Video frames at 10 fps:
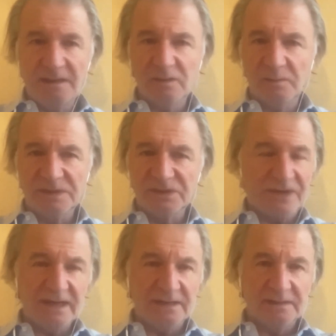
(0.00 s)
need to be
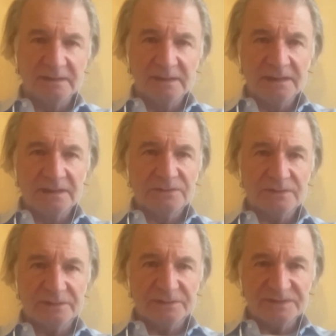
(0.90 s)
trained
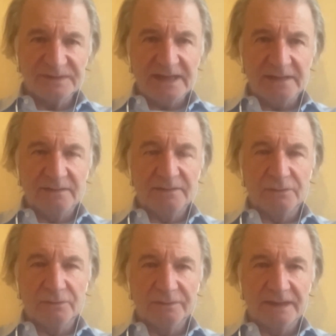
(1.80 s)
to understand the
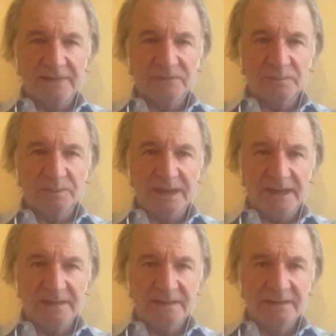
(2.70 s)
role they have to play.